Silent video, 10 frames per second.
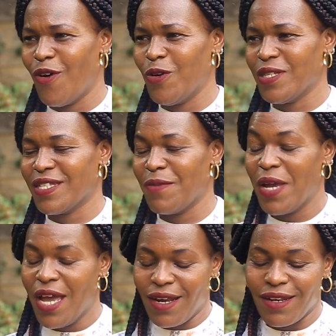Awesome.
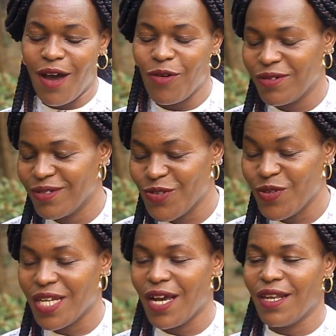Now,
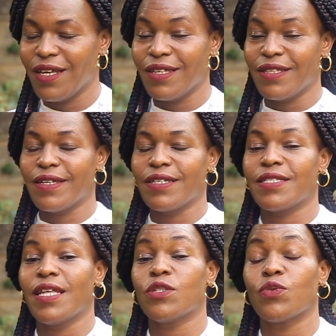sweet girl,
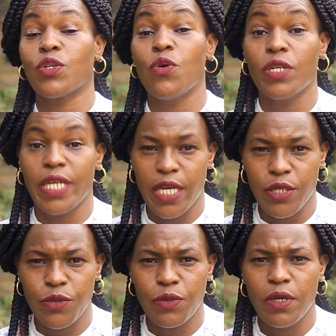that's what God can
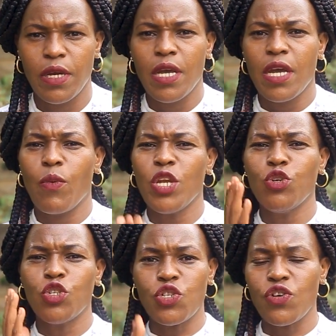do. When you
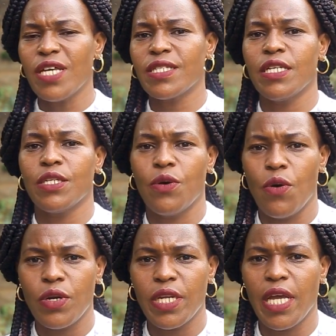trust in
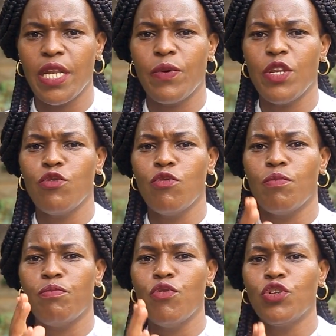God and when you
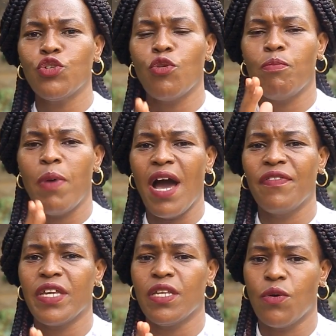put your
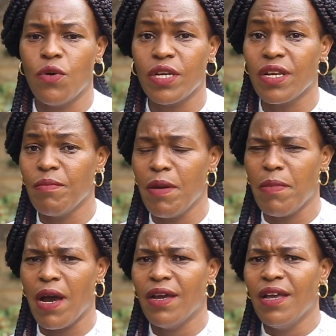path in God.
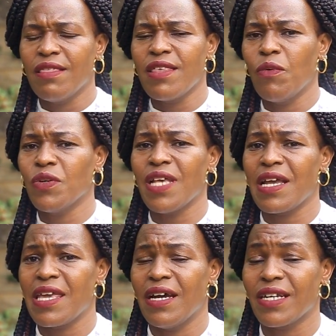Remember, there was a
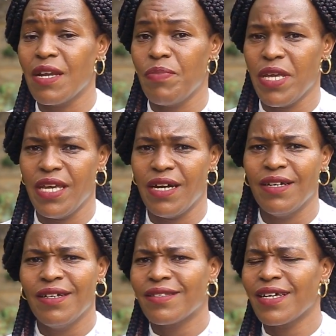rape here
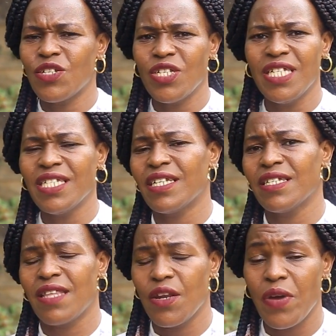that she didn't
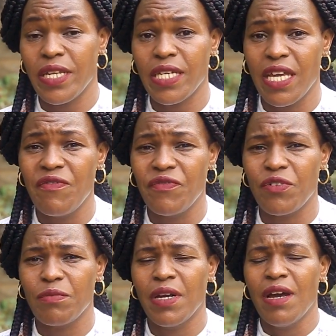understand where it came
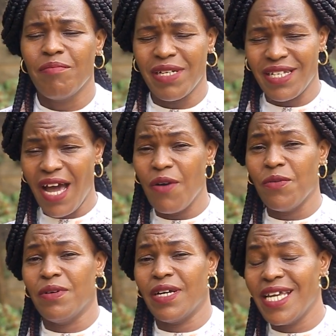from. But
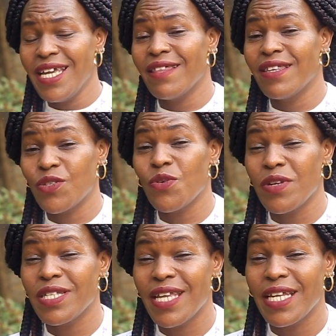now, here the story
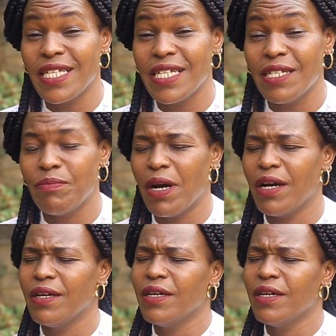is getting deeper.